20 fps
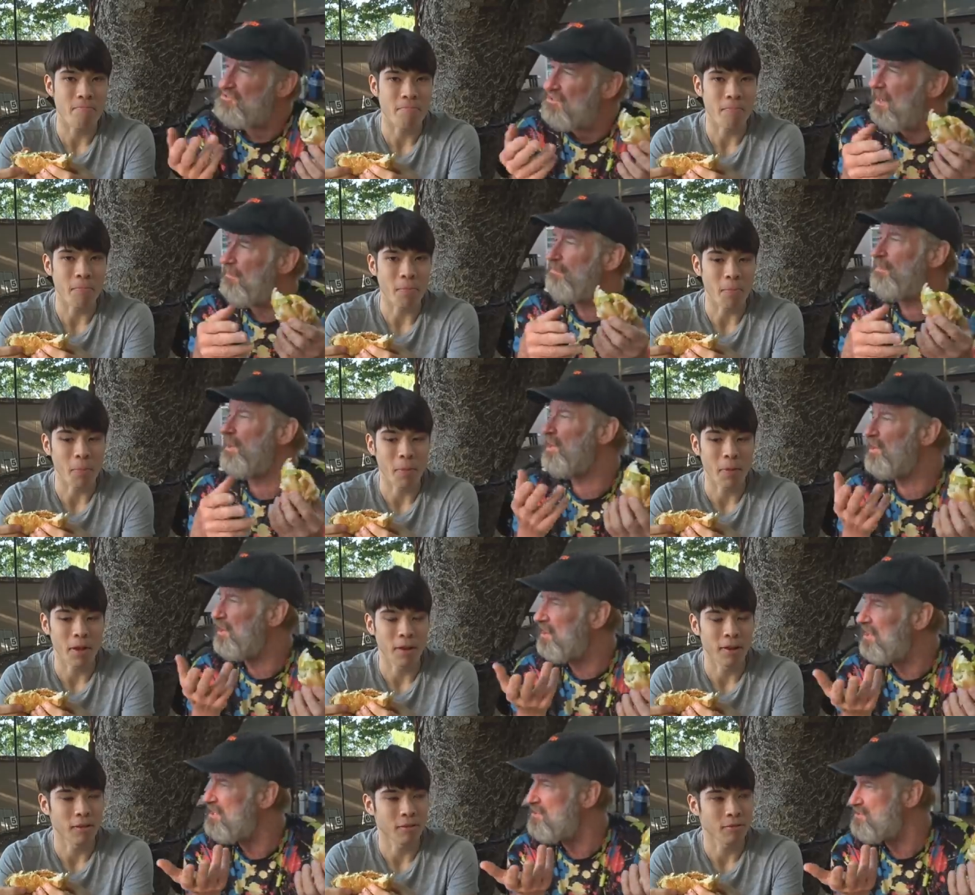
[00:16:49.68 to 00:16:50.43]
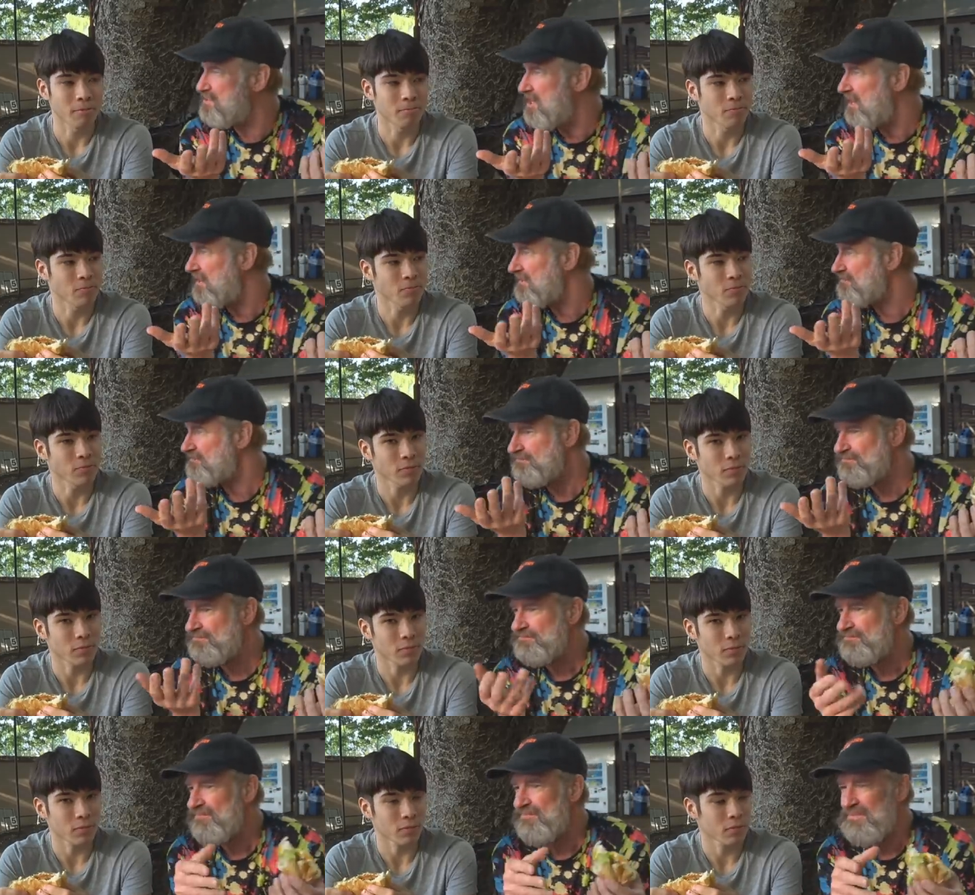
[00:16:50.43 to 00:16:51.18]
Speaker 1: say a burger is a...
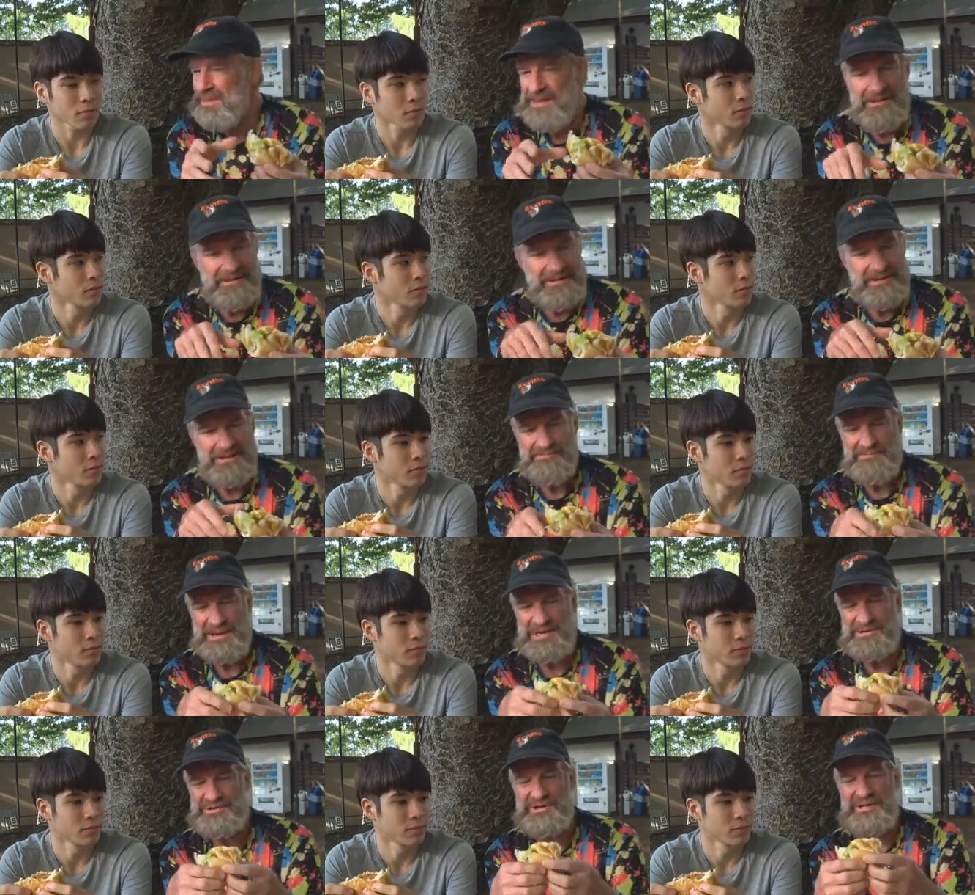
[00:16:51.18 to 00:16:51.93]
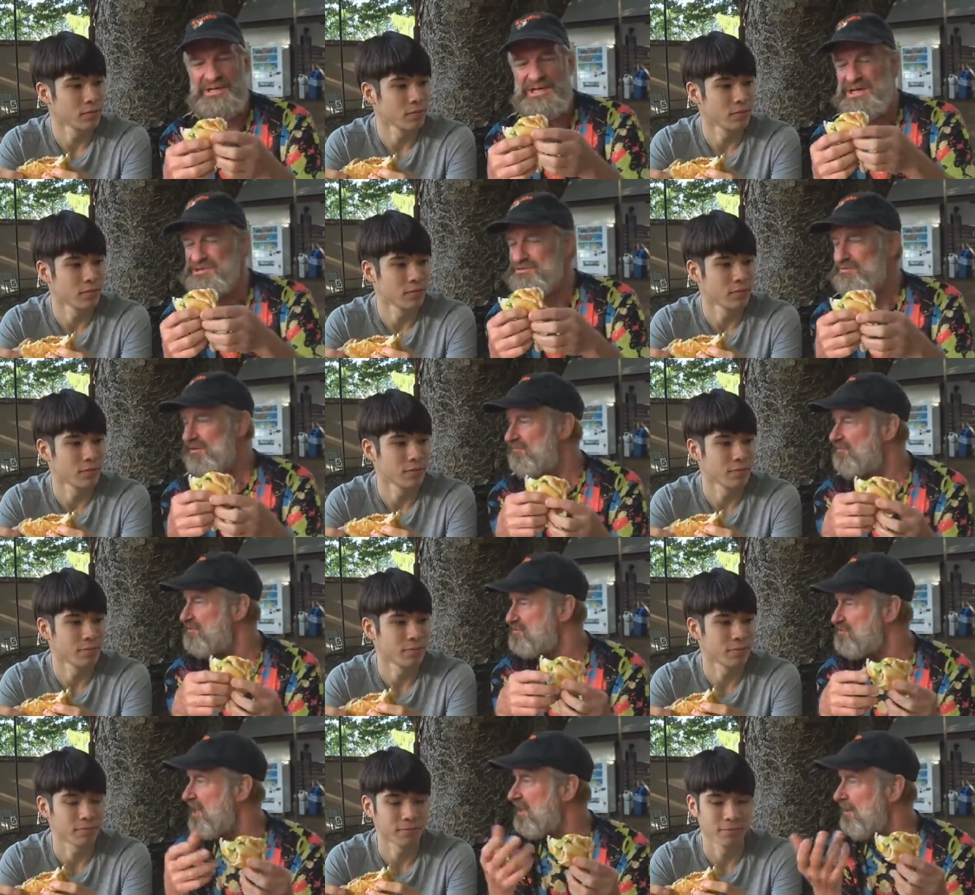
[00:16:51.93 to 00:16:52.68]
Basically, if
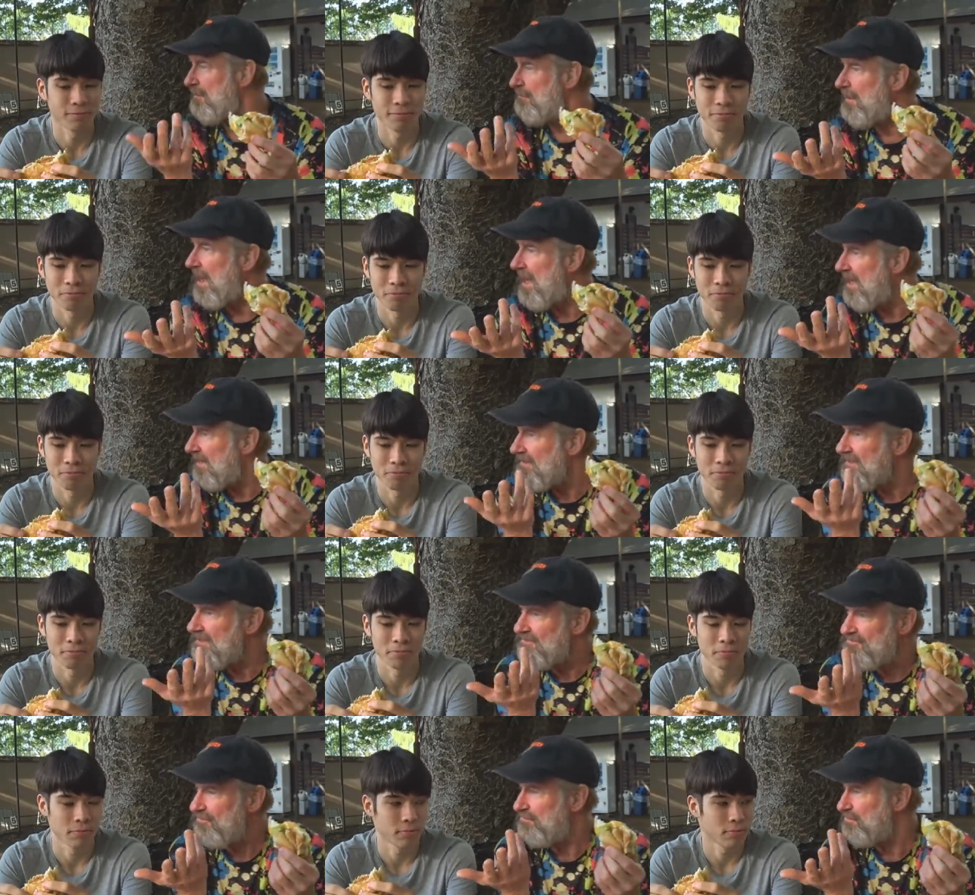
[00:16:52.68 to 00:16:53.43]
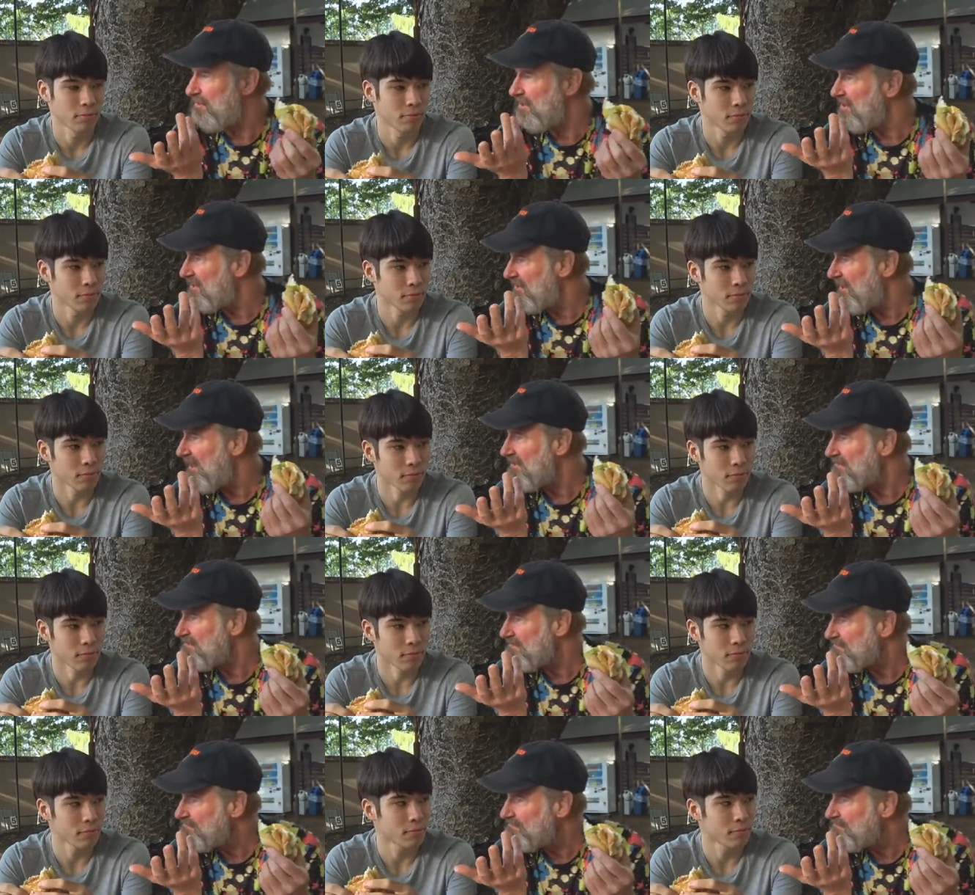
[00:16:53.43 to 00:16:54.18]
it's on a bun, it's a burger, right?